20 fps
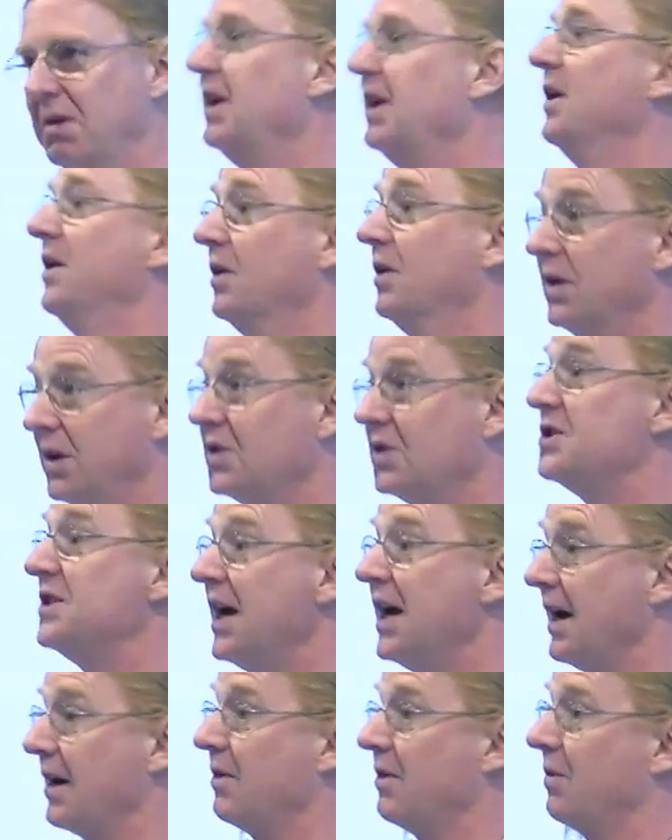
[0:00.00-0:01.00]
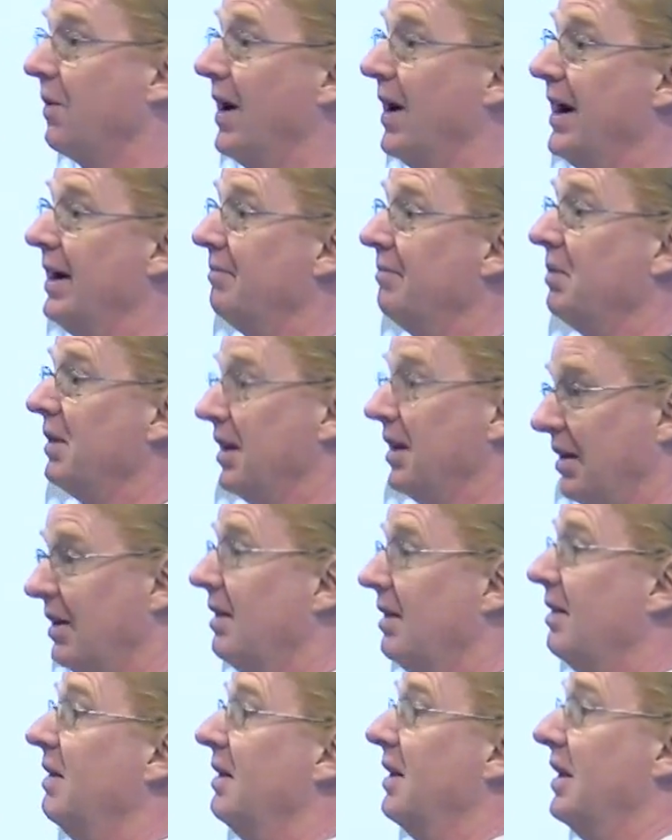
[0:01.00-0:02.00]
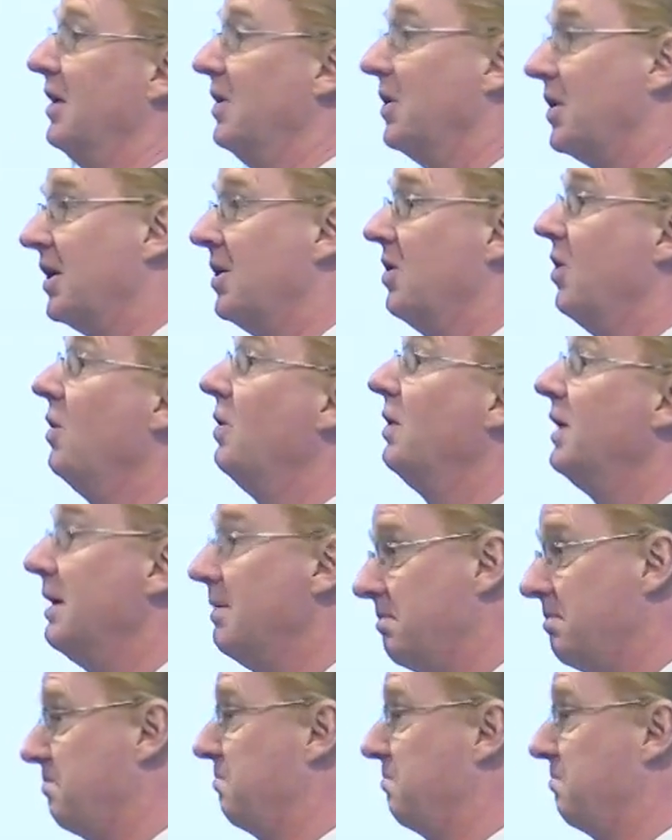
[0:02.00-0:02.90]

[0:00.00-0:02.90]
you're stuck, right? You can only